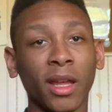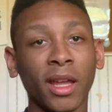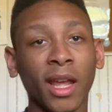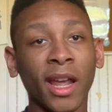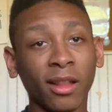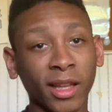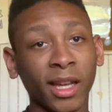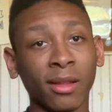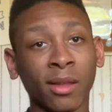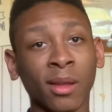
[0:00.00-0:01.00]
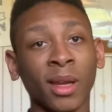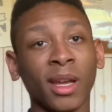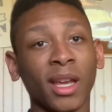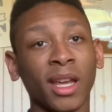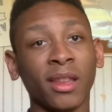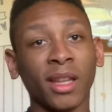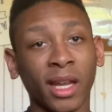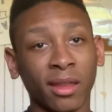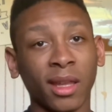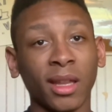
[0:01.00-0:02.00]
Aliens, in
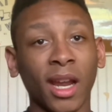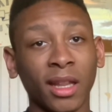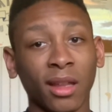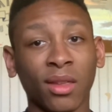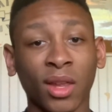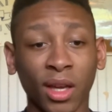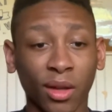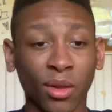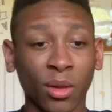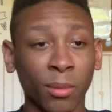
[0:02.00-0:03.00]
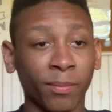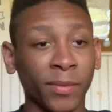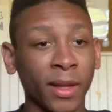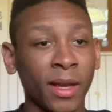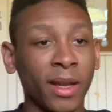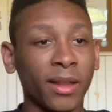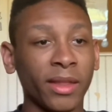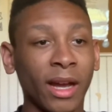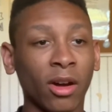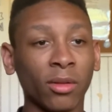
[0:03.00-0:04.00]
1986.
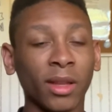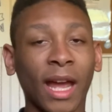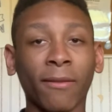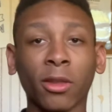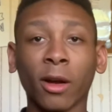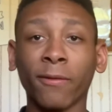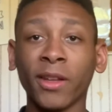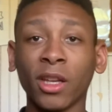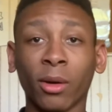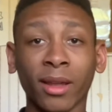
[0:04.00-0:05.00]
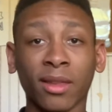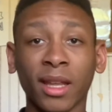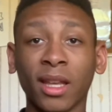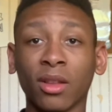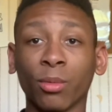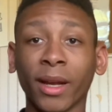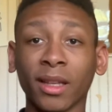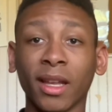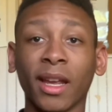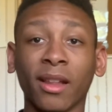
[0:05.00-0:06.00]
Now, the Avatar video, I said he directed
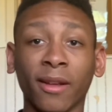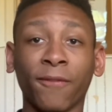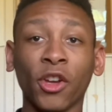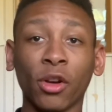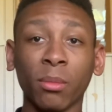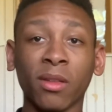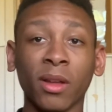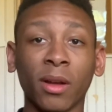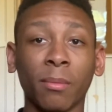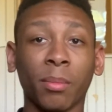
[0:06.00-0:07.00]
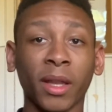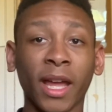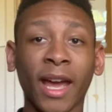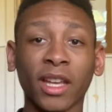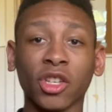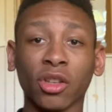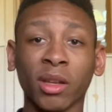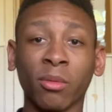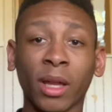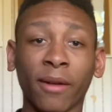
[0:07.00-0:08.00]
the Alien films, but
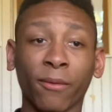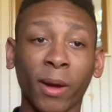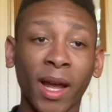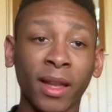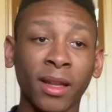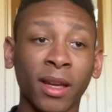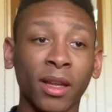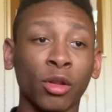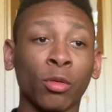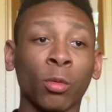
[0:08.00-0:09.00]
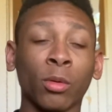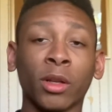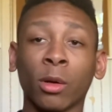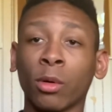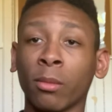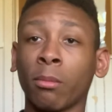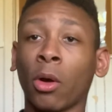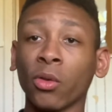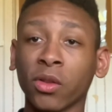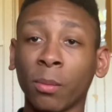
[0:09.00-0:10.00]
actually, what I've read, there were
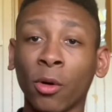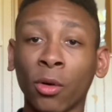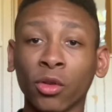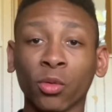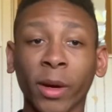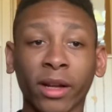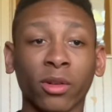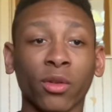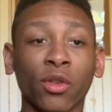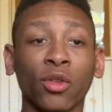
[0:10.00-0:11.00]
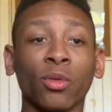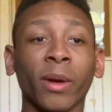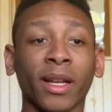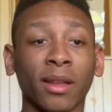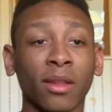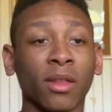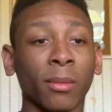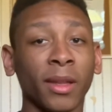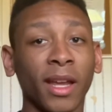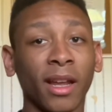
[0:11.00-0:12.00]
multiple directors who directed some
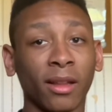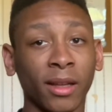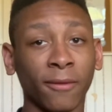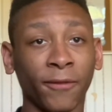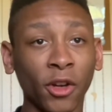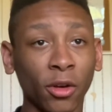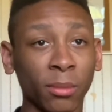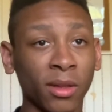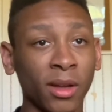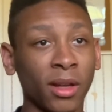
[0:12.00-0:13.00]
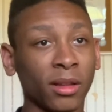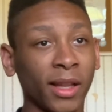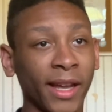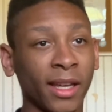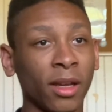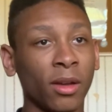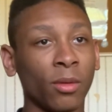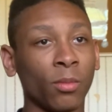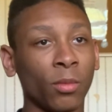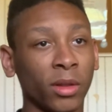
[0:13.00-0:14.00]
of the Alien films, like
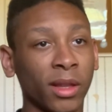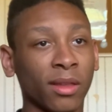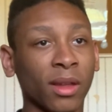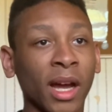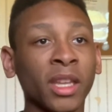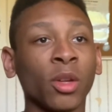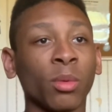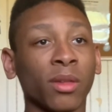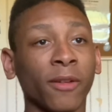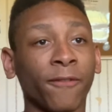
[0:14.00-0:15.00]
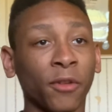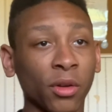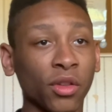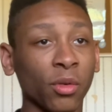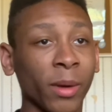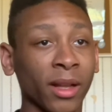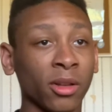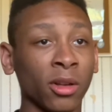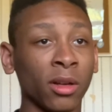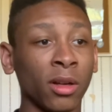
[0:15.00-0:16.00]
Ridley Scott, who was the first
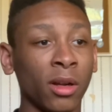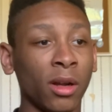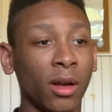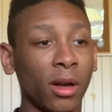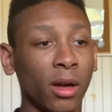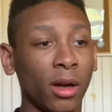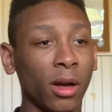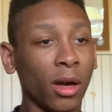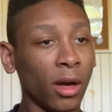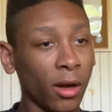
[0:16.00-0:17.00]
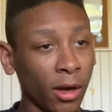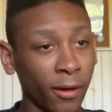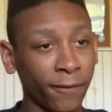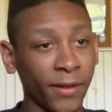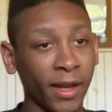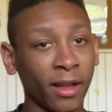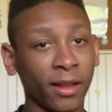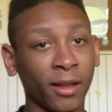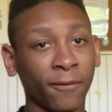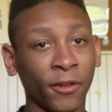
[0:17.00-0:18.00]
director of the
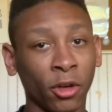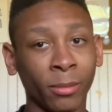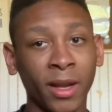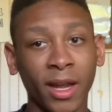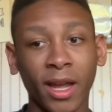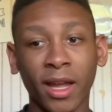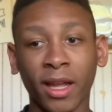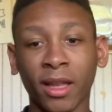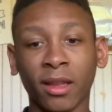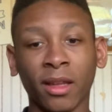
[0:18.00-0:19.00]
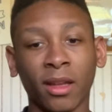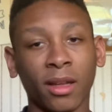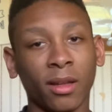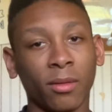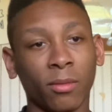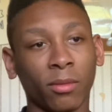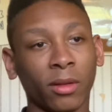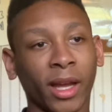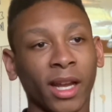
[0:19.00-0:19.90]
Alien film, and like I